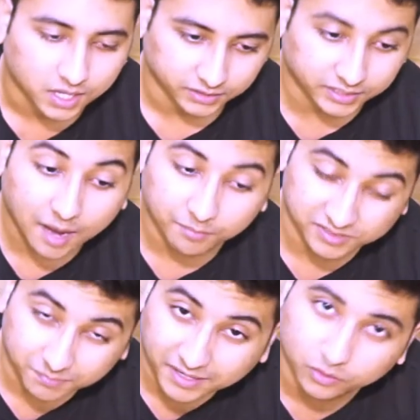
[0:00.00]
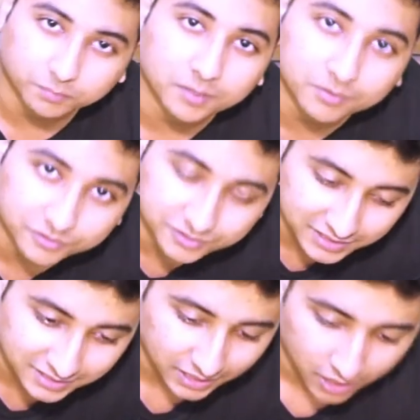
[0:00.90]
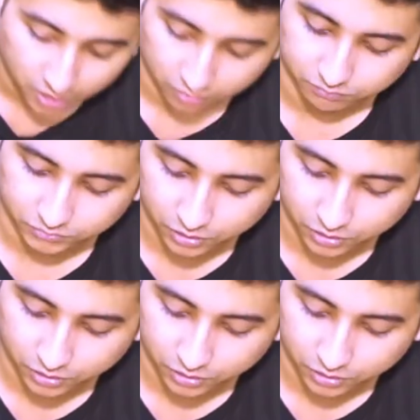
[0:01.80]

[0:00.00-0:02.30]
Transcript: the cameras might not be able to see, you